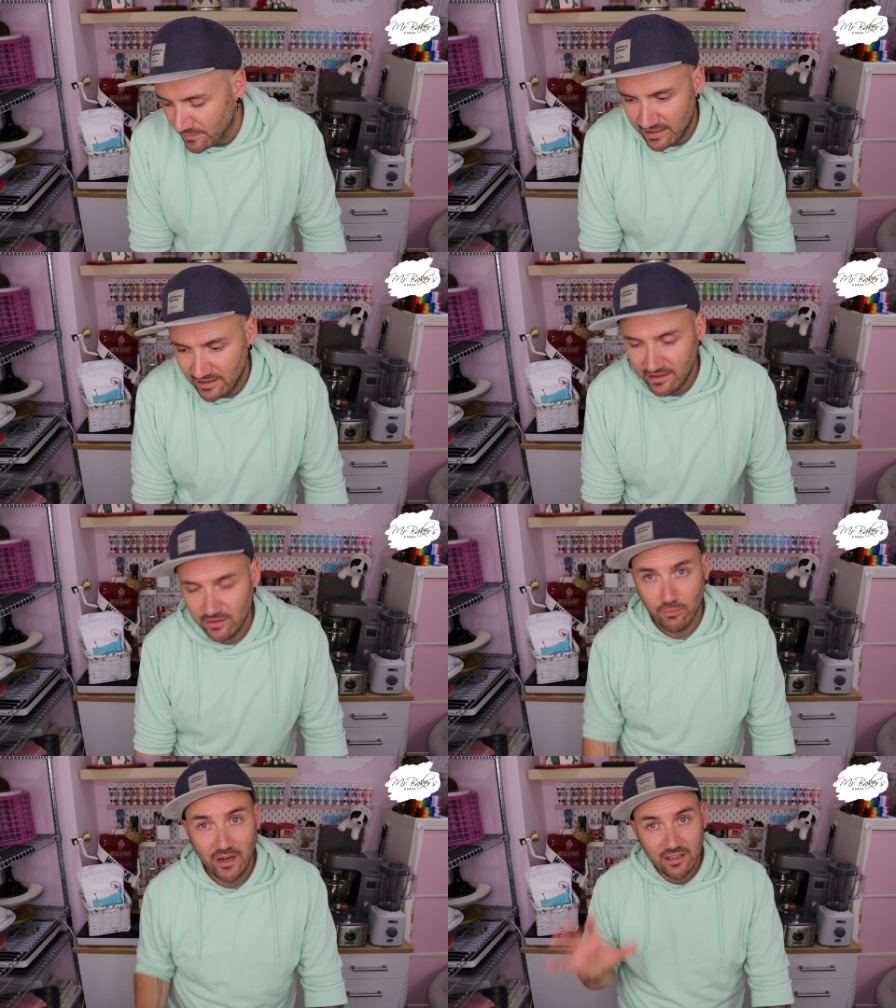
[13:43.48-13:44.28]
And
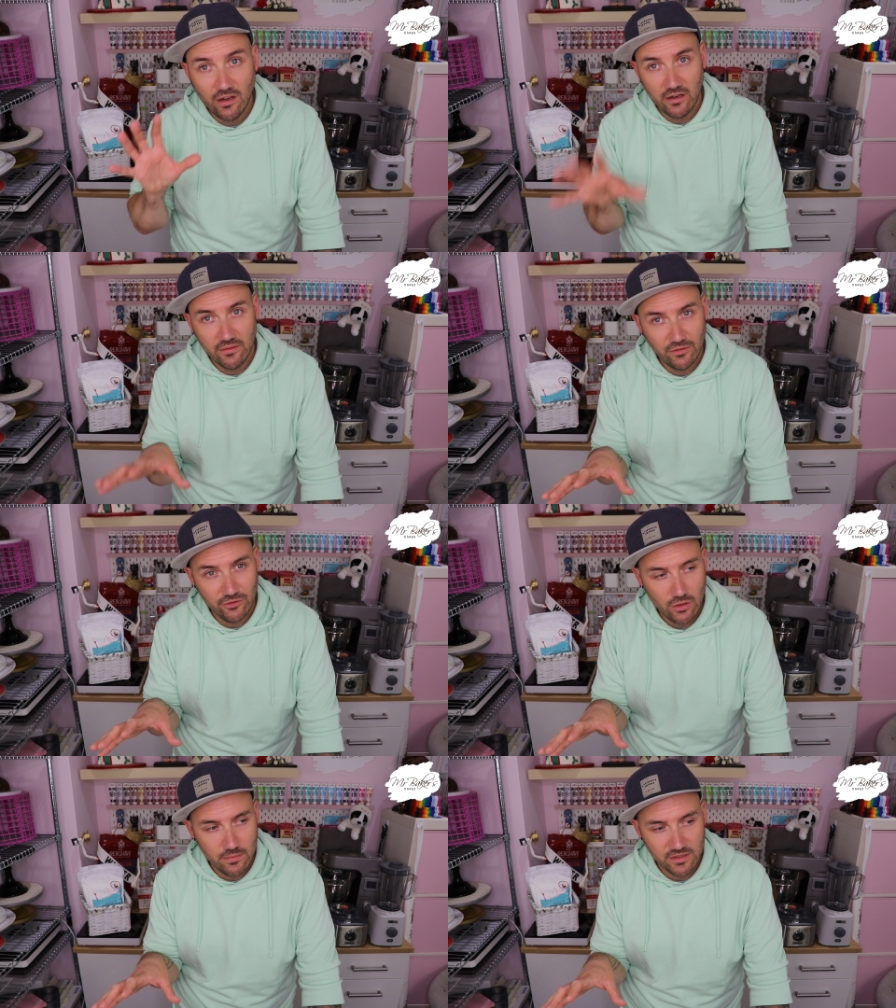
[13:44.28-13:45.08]
the rain kind of
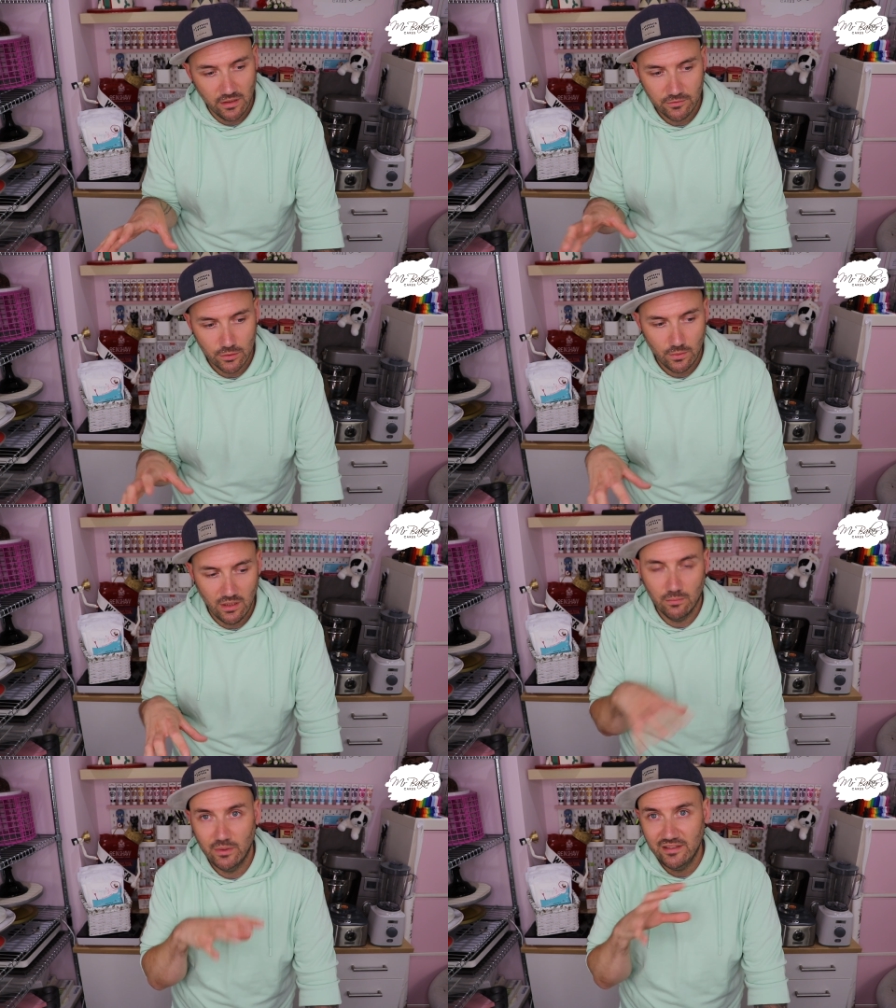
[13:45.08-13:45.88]
stopped after a
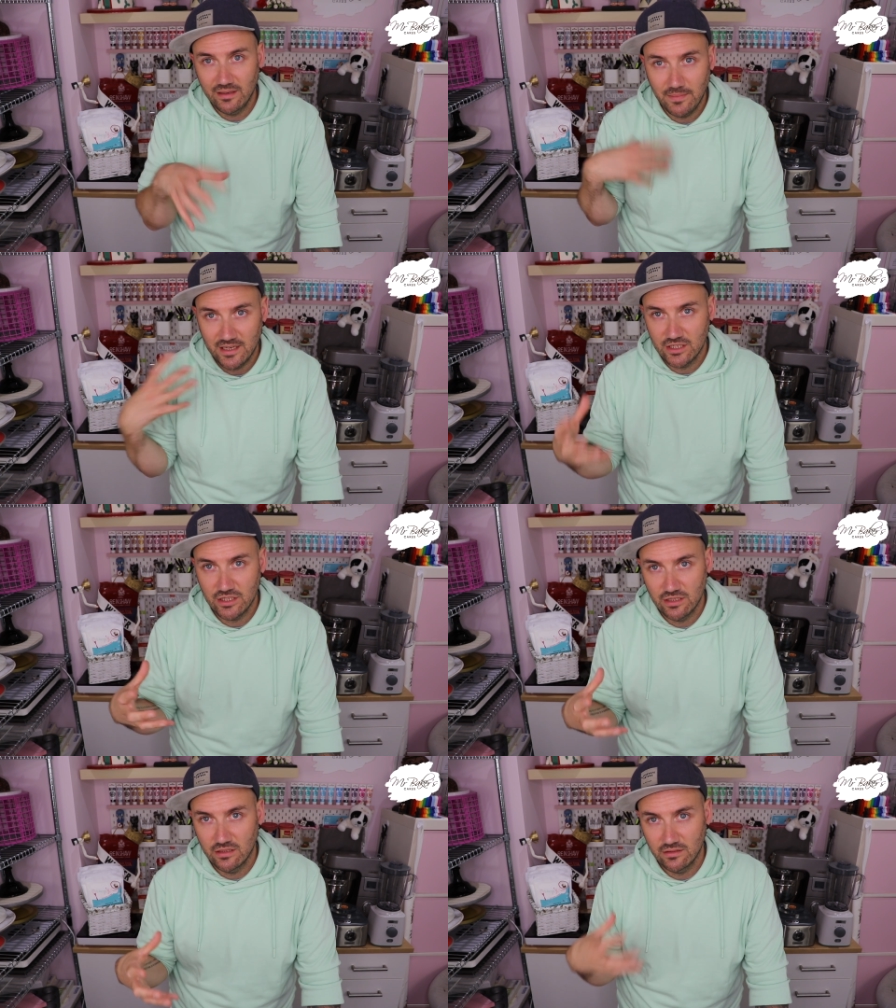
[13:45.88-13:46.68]
while and we did manage
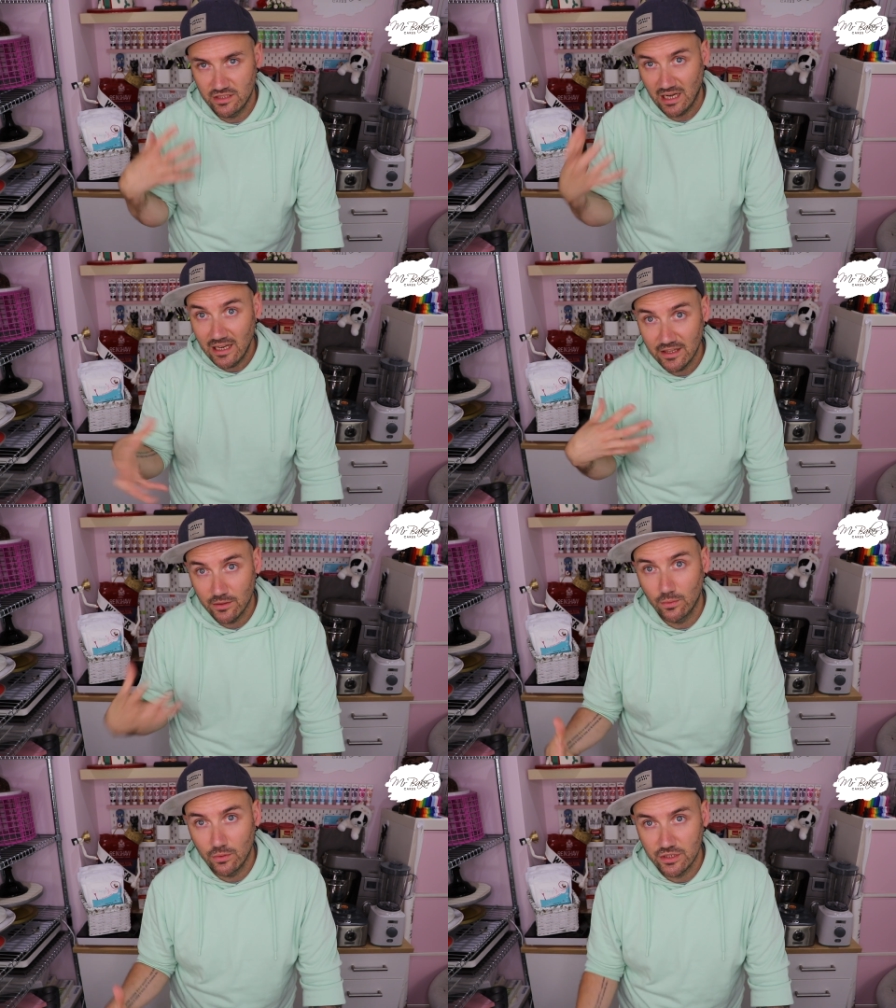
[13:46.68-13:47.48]
to, to clear
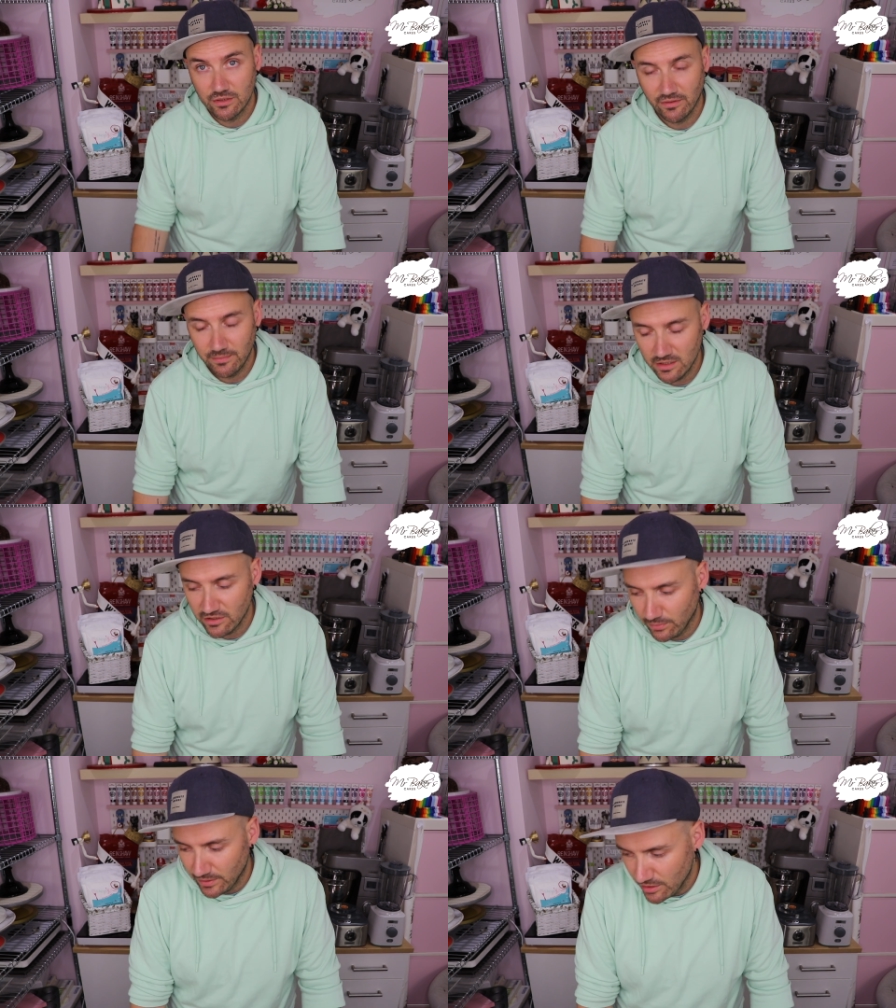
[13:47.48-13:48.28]
the water as much
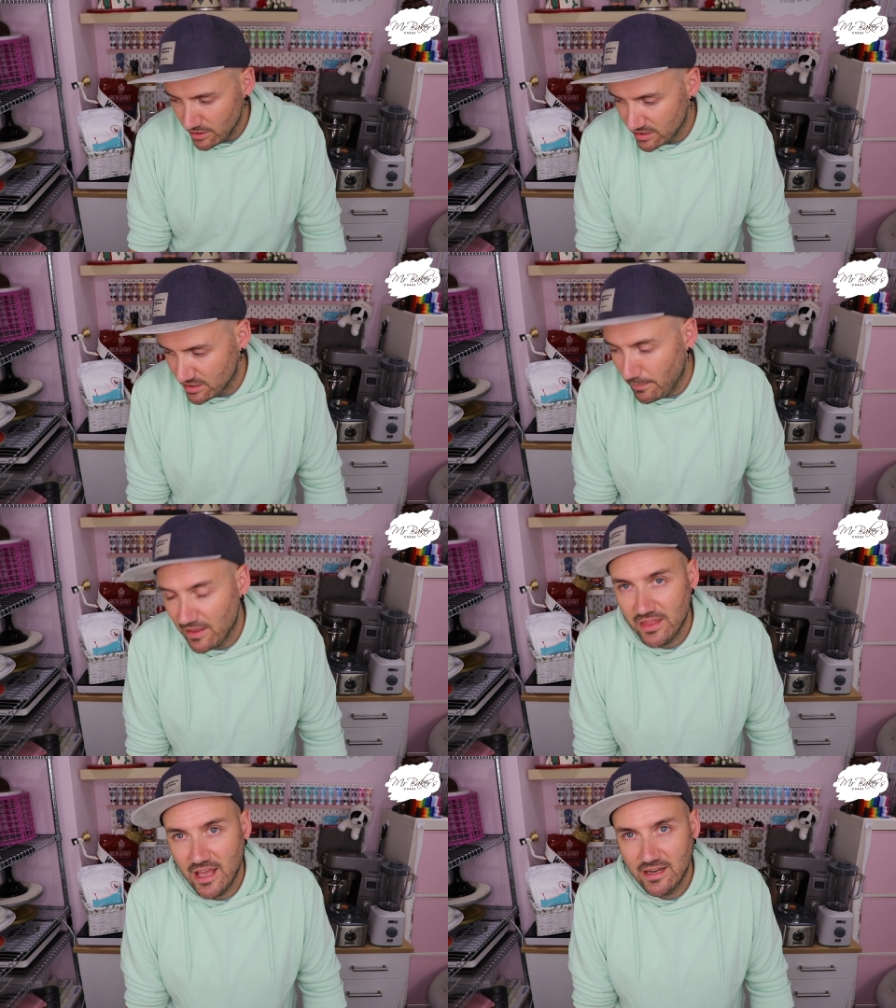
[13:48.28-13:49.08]
as we could,
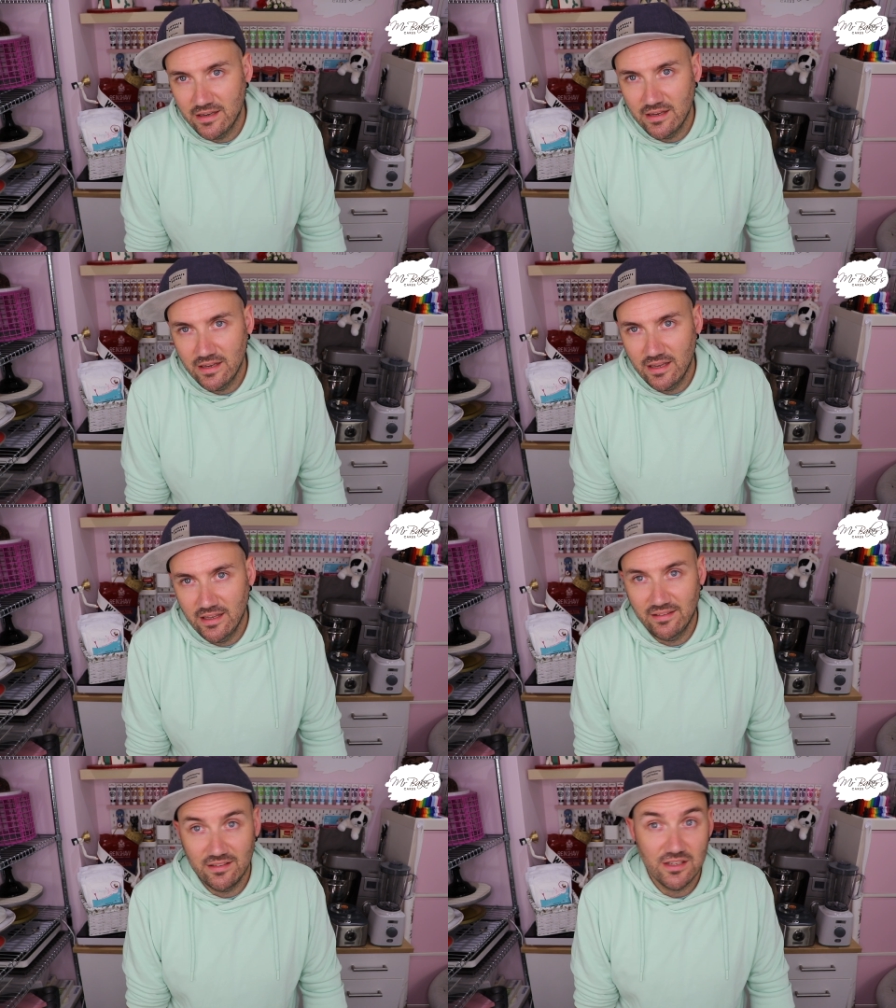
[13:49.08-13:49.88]
but then
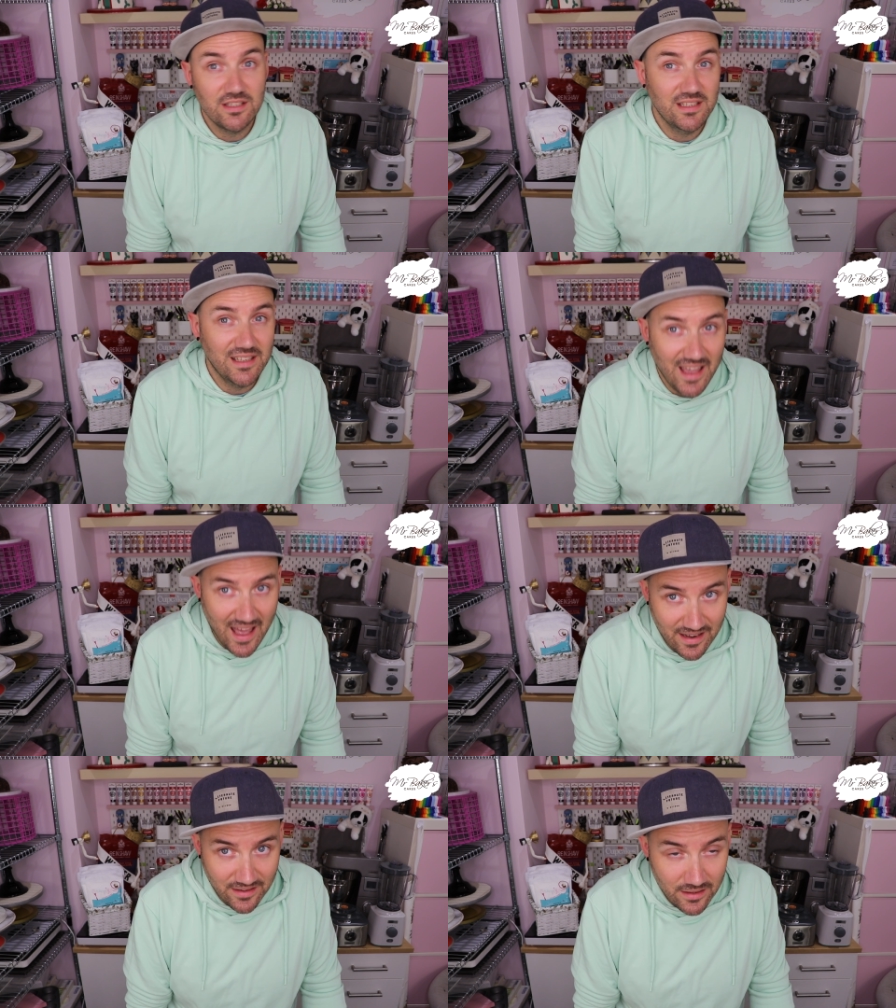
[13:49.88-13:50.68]
it started
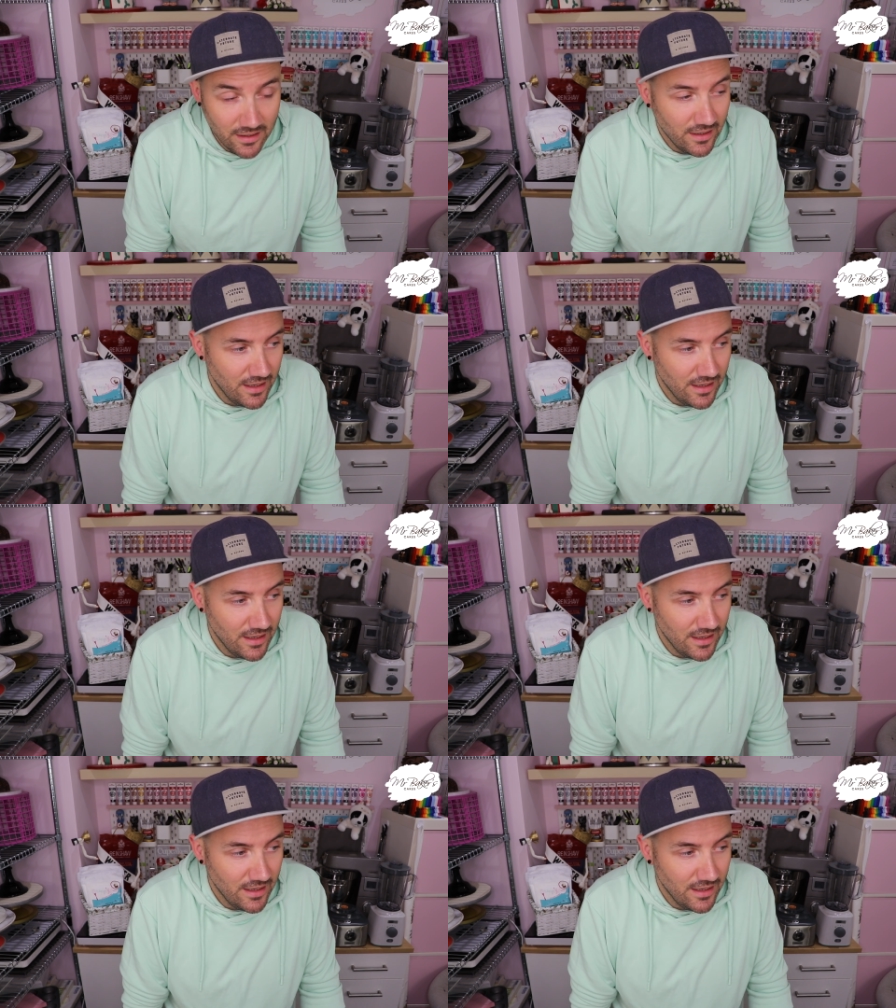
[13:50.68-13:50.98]
again